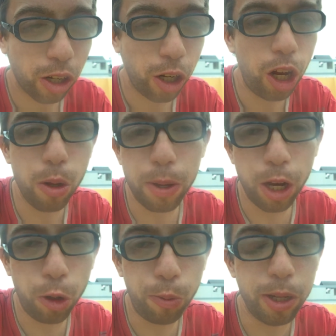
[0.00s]
calling me
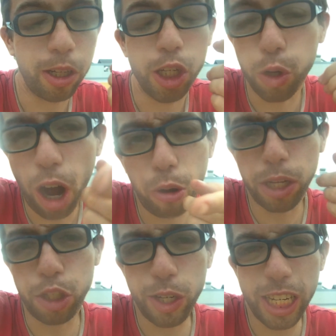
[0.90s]
Oatmeal, and you are
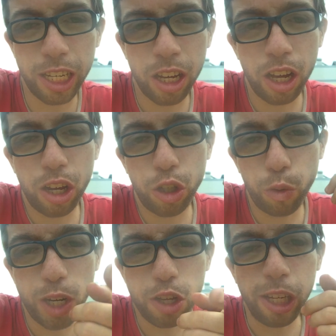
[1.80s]
what you eat. So
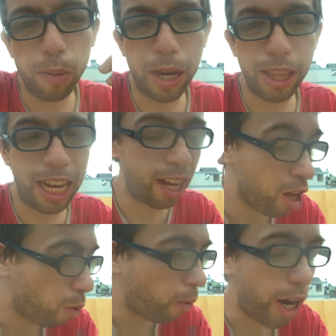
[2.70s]
what do you think about that?
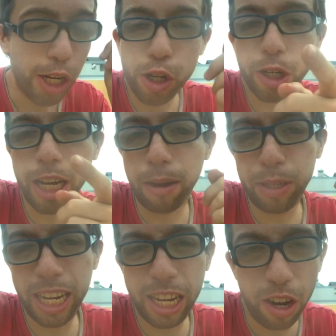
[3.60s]
What are your top
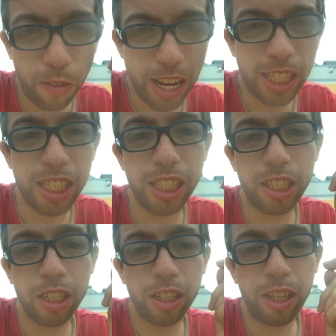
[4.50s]
10
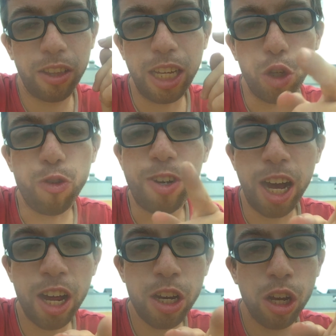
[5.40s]
innovations that you've
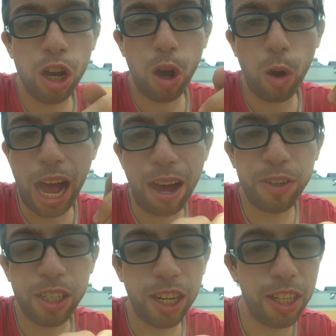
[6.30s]
done or
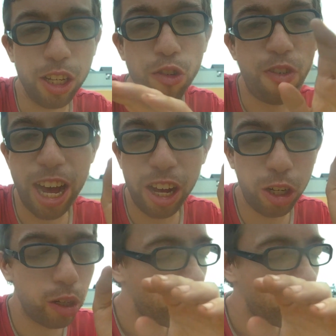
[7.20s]
haven't done that you failed?